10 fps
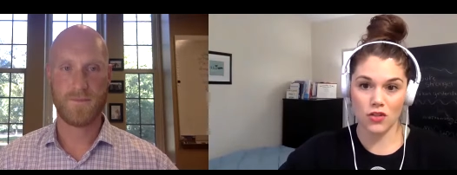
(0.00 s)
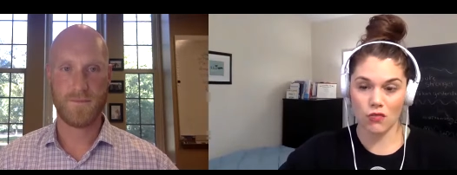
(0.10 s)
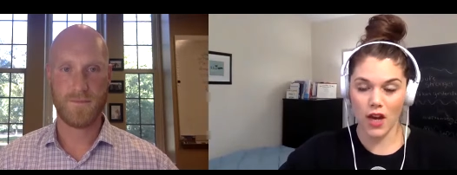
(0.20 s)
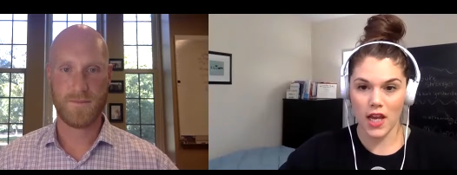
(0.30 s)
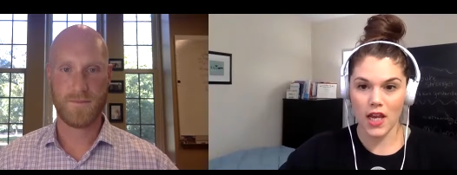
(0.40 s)
Speaker 1: your
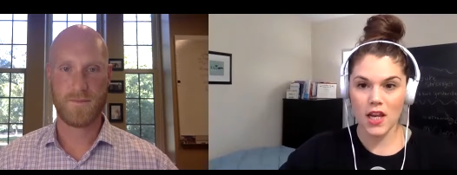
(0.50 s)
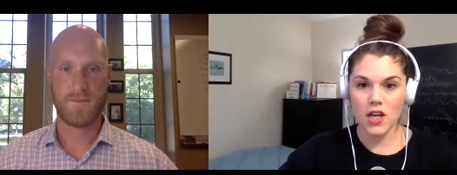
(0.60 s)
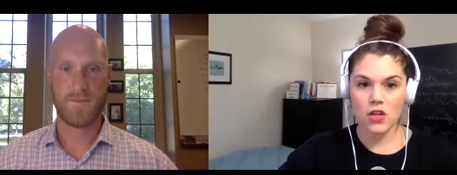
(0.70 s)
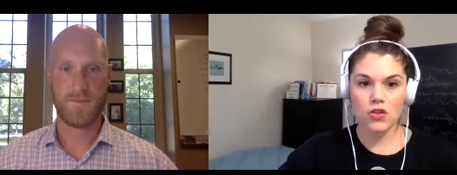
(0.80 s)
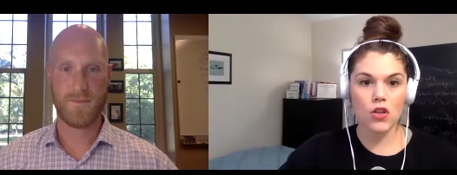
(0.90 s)
right.
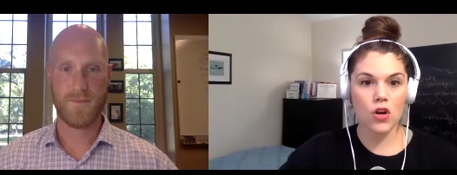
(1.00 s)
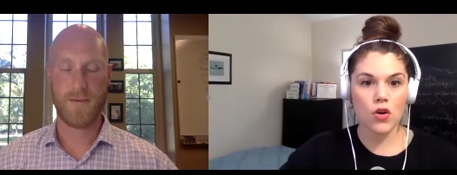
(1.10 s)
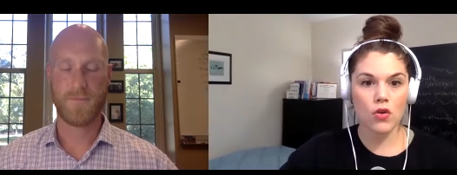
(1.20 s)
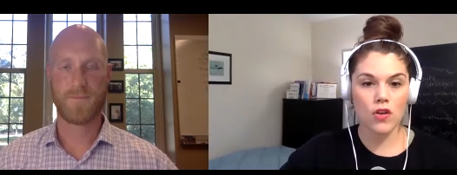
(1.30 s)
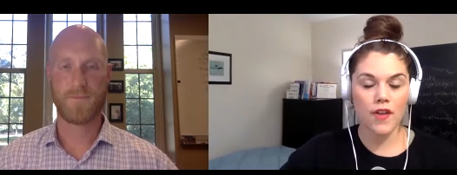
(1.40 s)
So
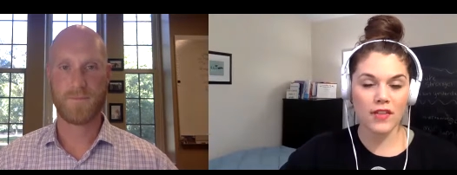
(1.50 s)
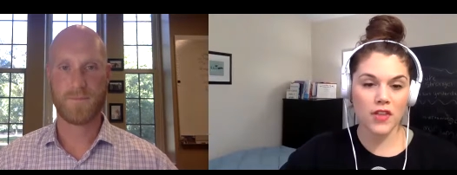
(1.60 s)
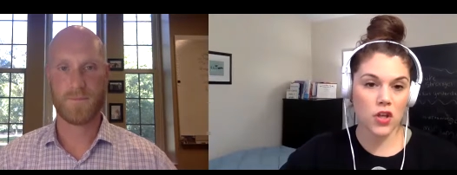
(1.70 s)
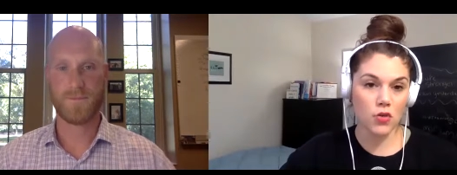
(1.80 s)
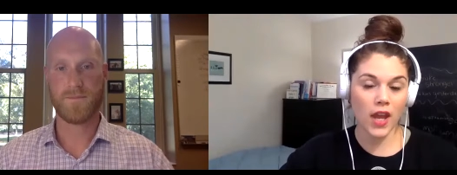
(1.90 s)
yeah. the fact
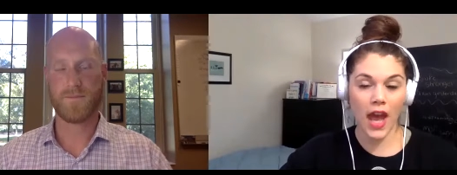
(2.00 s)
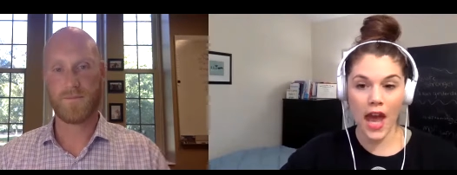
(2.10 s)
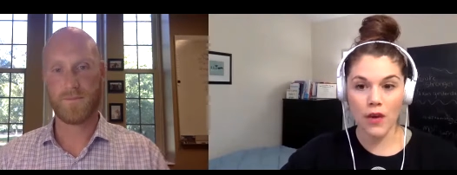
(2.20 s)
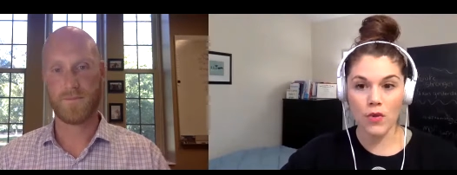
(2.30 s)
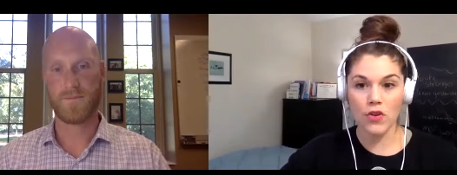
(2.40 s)
that you
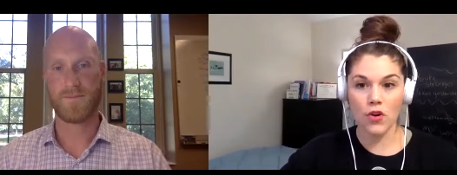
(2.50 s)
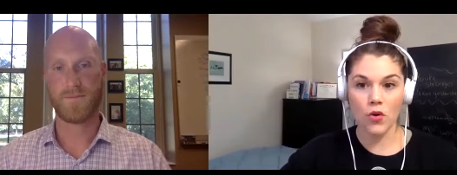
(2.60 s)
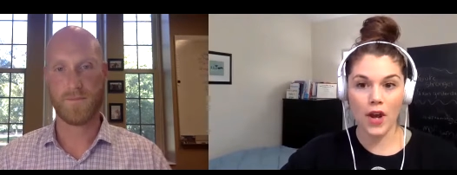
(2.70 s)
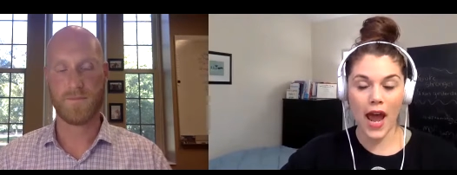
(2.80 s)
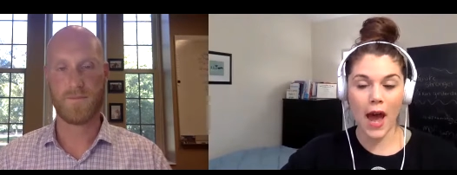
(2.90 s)
can with your
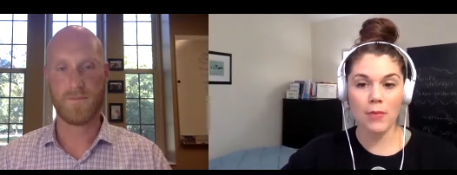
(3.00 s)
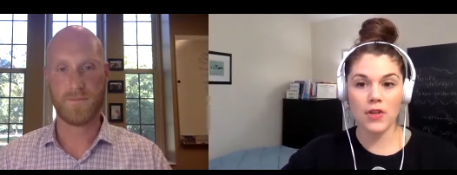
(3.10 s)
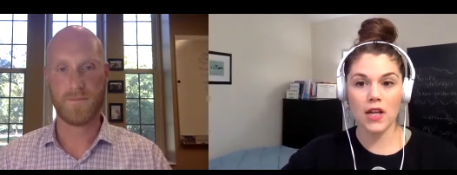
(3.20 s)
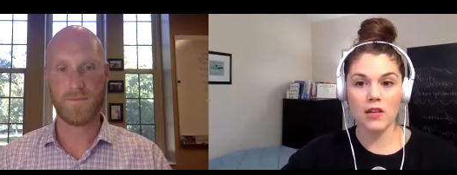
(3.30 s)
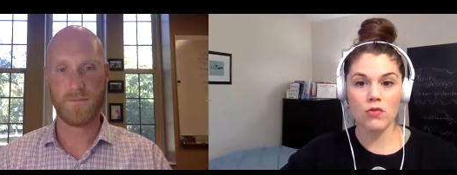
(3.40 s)
own app
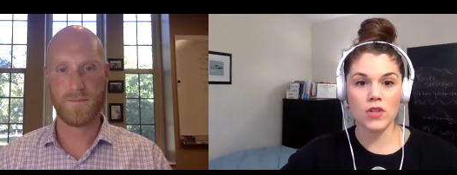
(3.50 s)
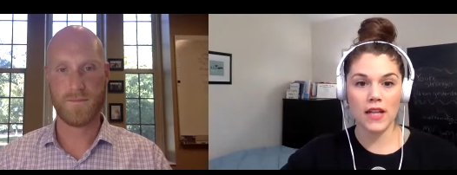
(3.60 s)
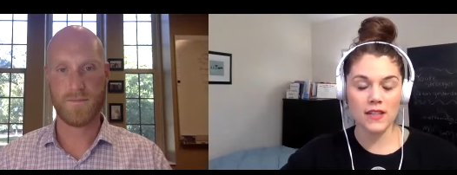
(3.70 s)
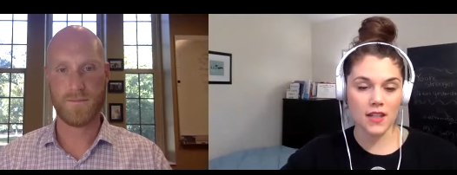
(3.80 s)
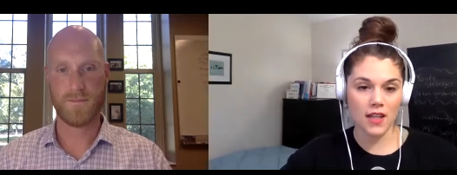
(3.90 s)
and
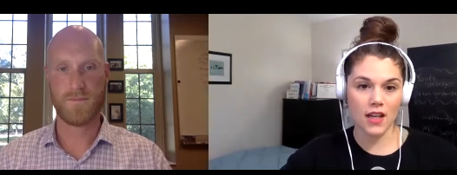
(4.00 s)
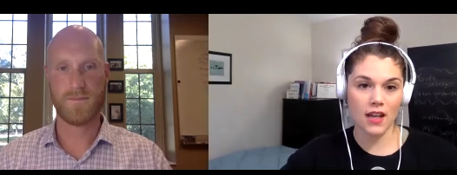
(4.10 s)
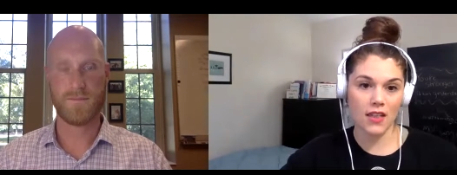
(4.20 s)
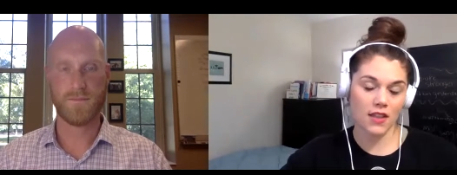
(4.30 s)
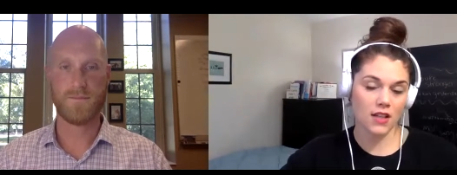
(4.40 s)
test it,
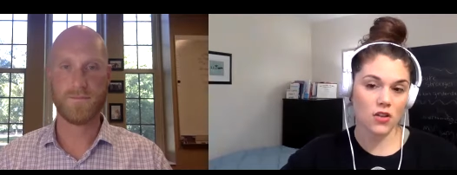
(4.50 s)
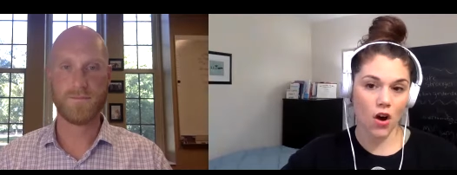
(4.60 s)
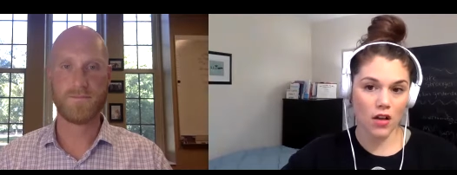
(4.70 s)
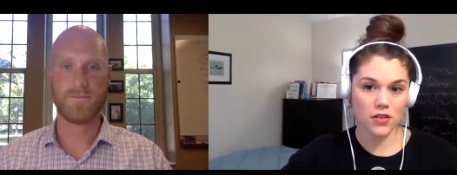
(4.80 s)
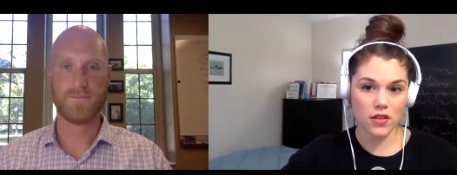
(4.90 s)
I think that's
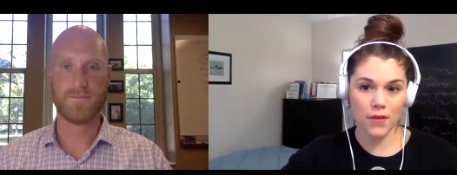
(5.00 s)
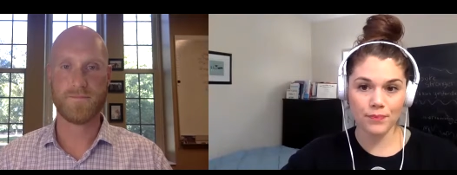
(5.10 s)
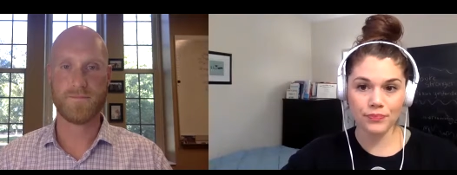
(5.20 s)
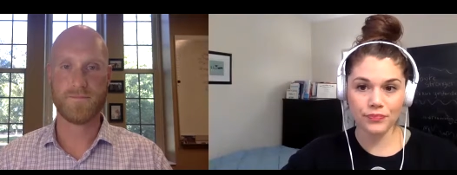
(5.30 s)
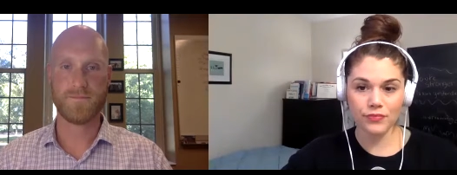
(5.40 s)

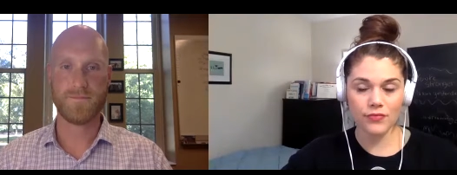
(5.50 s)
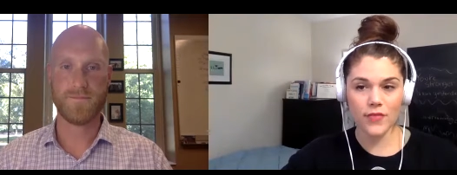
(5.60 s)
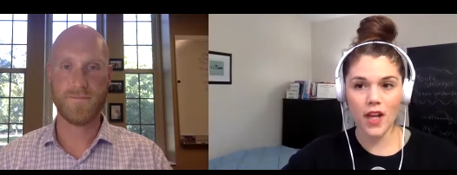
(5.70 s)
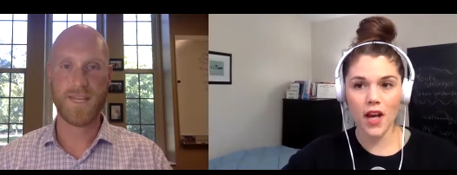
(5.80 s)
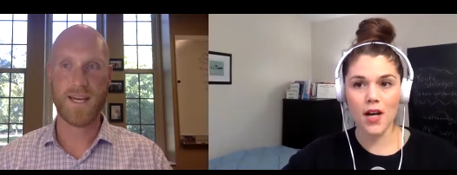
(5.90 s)
awesome.
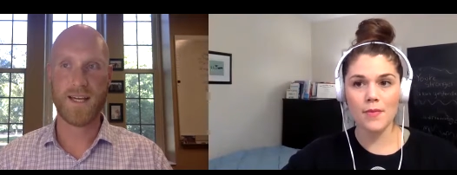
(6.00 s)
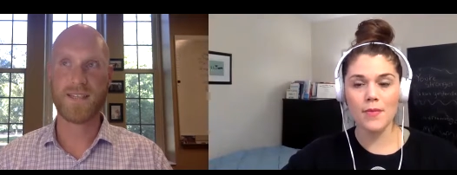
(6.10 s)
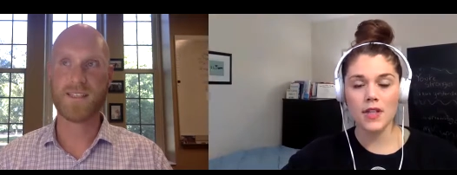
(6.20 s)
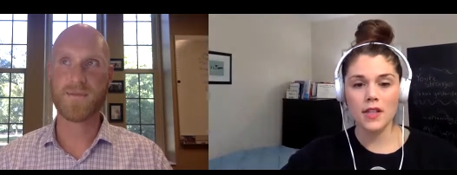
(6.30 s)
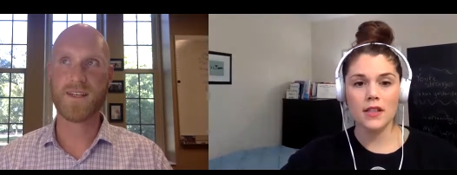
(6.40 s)
Speaker 2: Yeah, um,
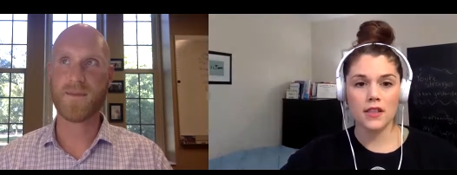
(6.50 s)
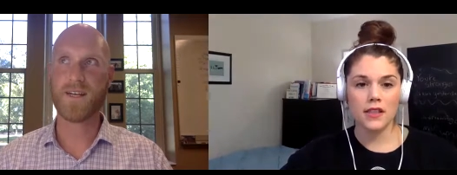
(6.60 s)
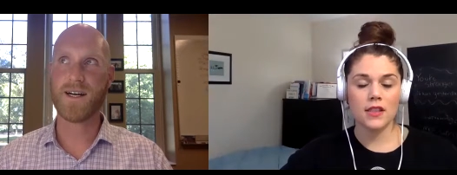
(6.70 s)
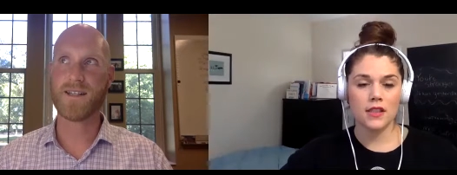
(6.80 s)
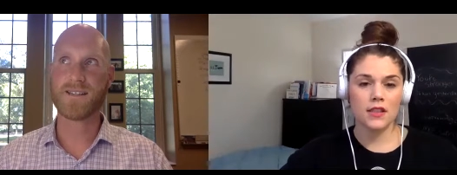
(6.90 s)
it's something. I
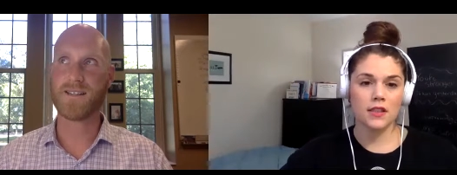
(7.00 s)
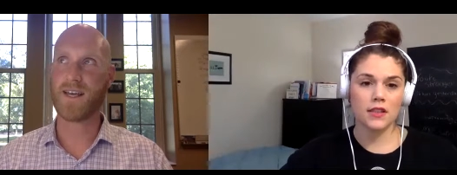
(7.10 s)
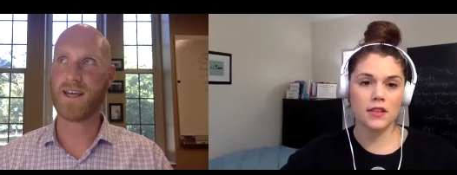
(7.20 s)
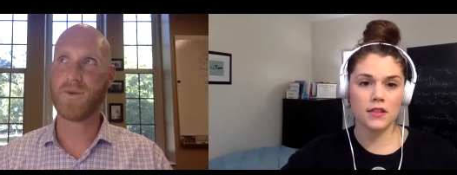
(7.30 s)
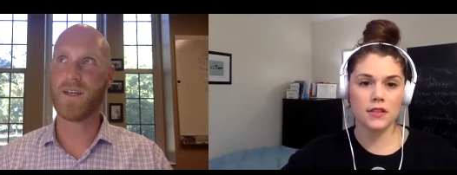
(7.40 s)
mean, honestly,
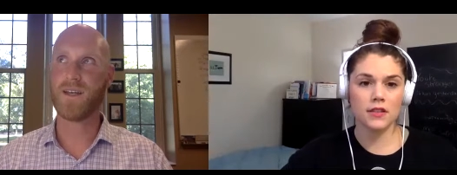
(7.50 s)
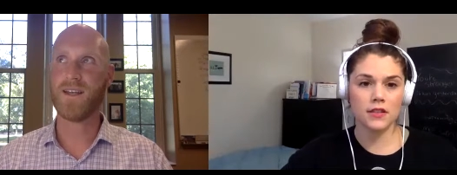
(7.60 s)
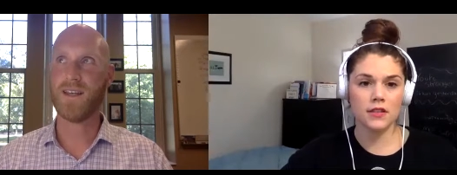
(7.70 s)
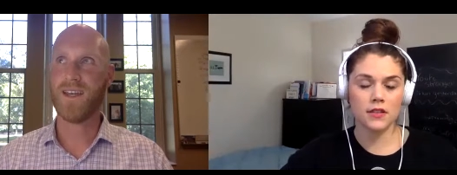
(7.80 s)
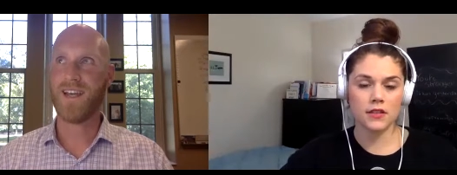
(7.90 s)
like when
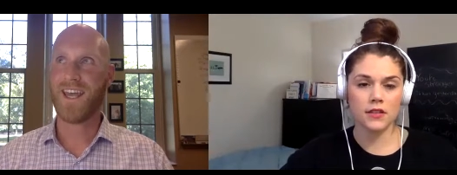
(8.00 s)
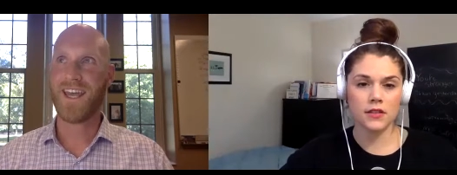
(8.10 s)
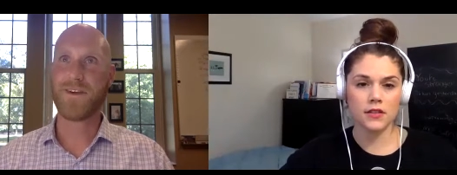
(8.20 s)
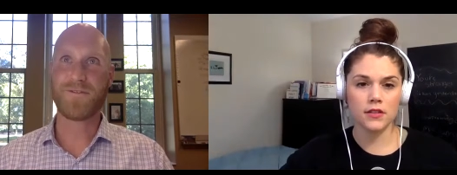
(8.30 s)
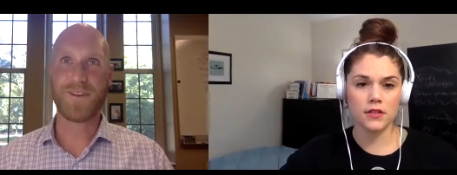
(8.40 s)

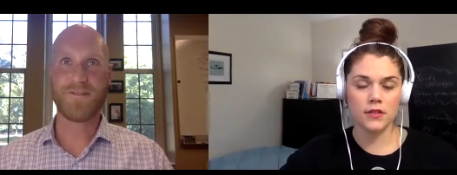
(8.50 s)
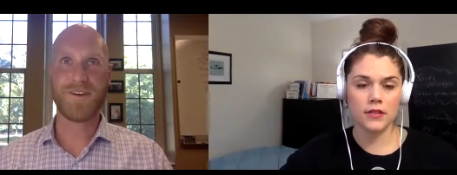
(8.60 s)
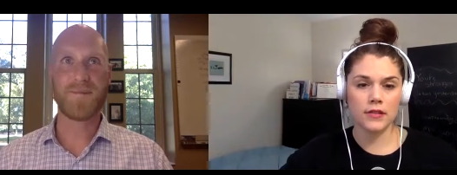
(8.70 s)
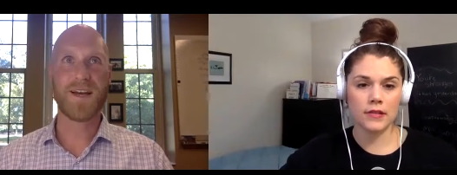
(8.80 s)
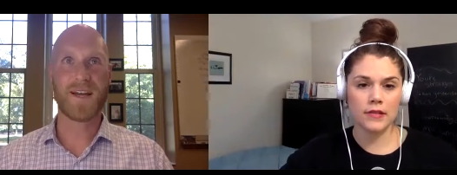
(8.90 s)
if if
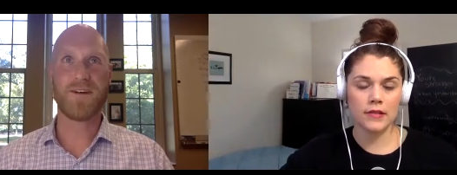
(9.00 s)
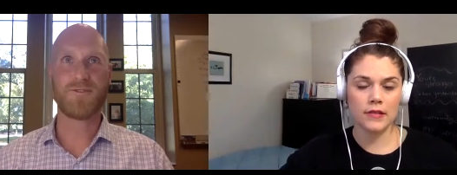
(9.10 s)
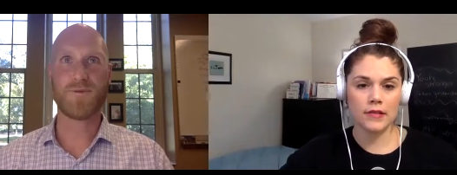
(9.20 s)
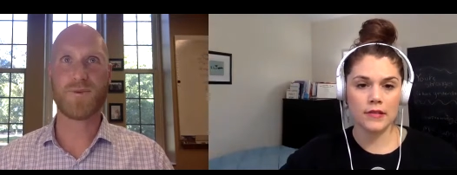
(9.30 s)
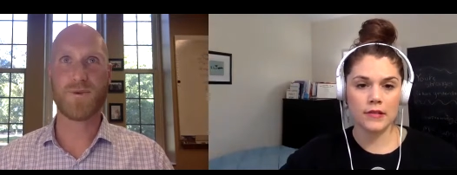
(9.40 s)
I'm not comfortable